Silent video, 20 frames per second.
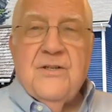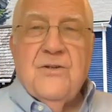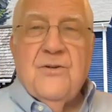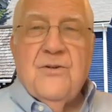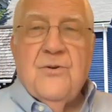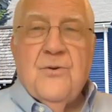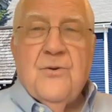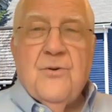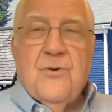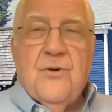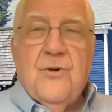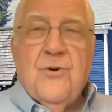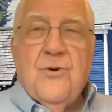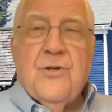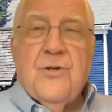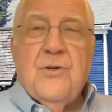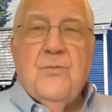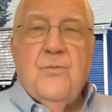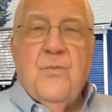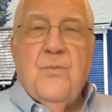who
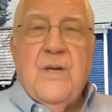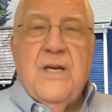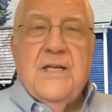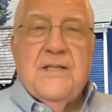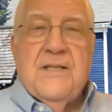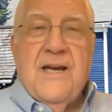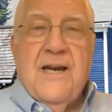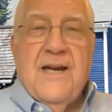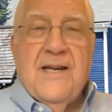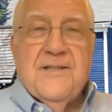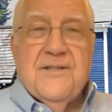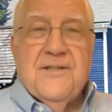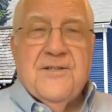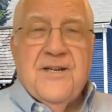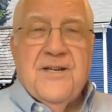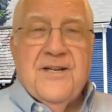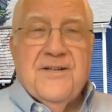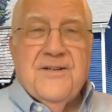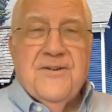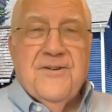couldn't meet that
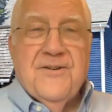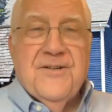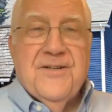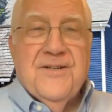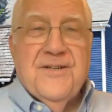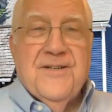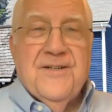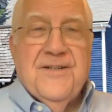standard